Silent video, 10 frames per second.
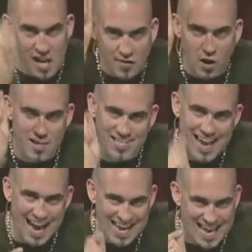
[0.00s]
There is
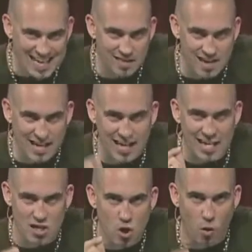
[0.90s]
not anything
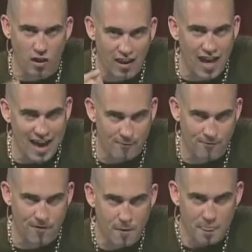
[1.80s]
in your life.
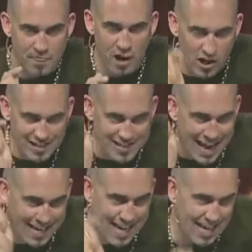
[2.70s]
There is
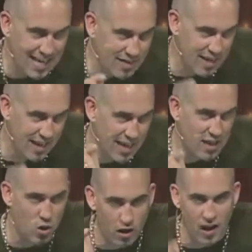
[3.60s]
not anything in
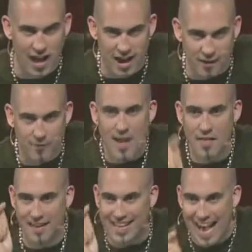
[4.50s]
your life that
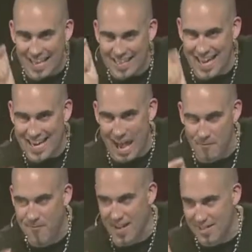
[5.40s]
God cannot
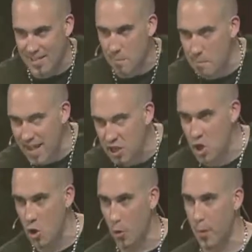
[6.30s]
fix and make new.